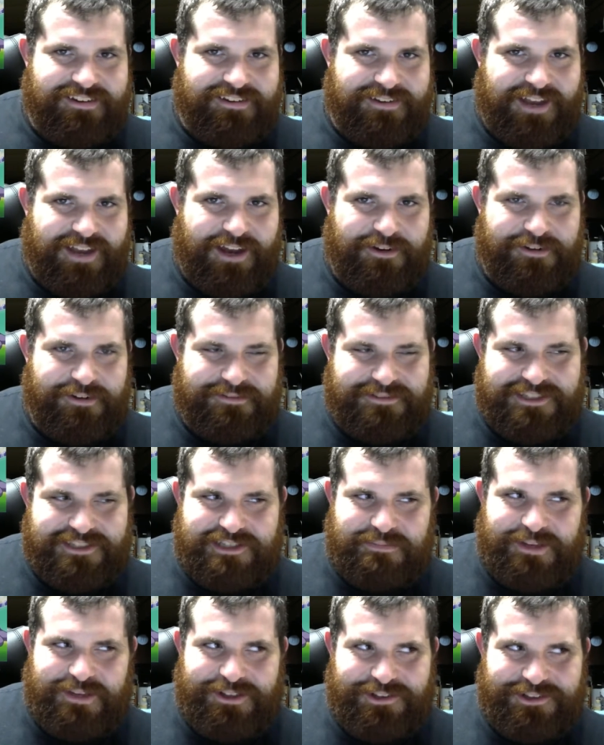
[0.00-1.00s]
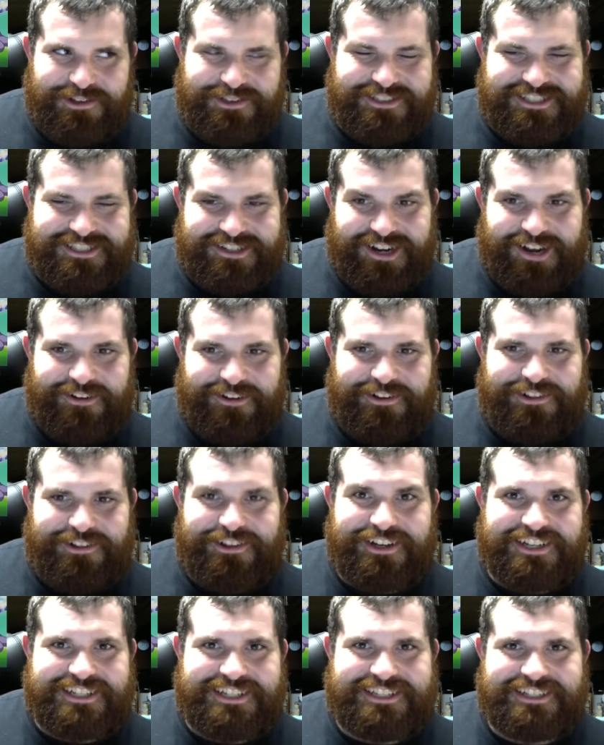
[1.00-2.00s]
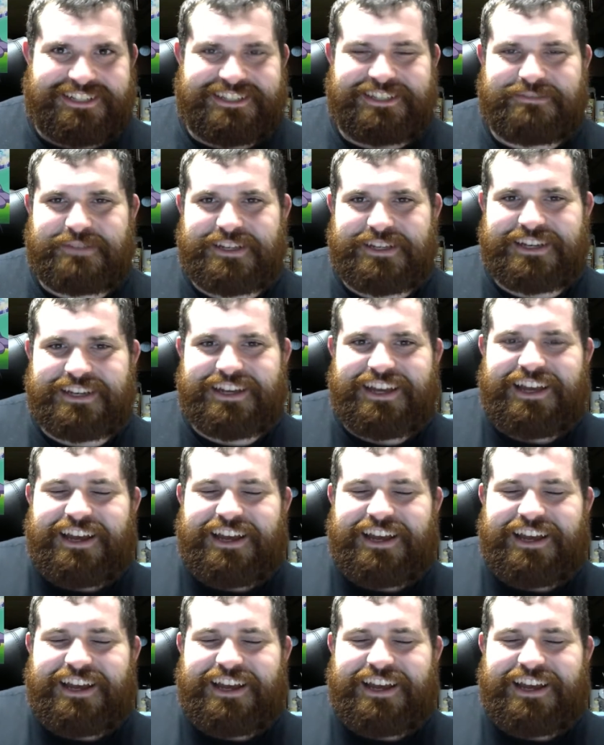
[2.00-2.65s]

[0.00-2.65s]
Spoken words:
how it smells or how it looks or something.